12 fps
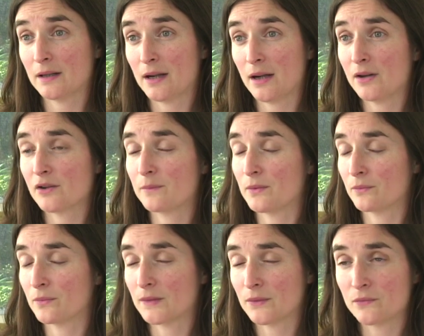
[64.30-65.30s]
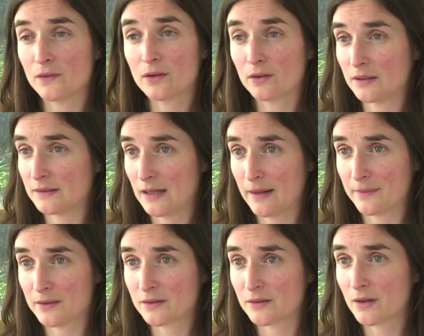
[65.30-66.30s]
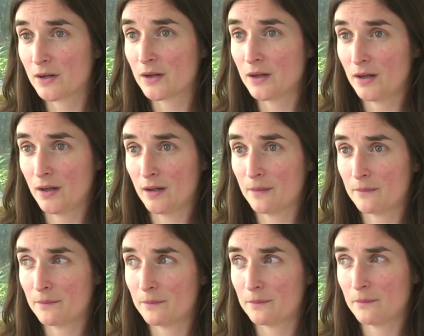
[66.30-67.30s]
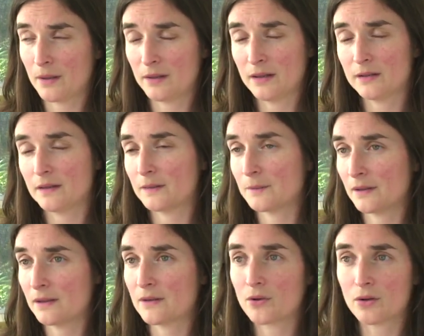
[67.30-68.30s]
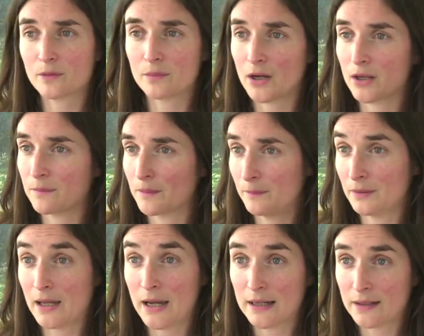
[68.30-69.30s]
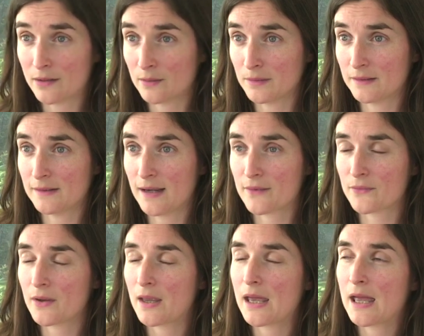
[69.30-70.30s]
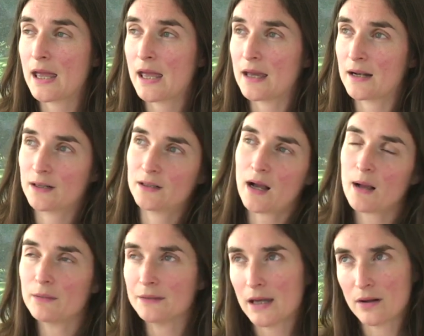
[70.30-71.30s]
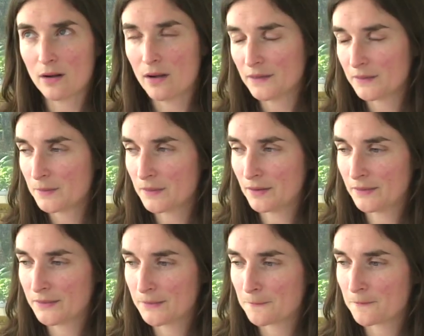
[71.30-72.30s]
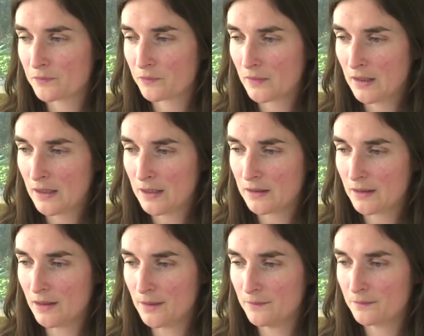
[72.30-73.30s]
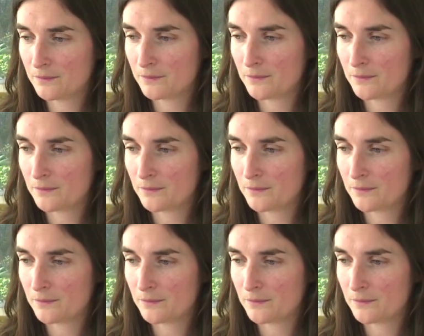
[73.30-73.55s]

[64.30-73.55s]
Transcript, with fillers: and I could have been severely damaged. Um, my kidneys, my liver, I could have been blind, I could have been deaf. And I gobbled down all these pills, and, um,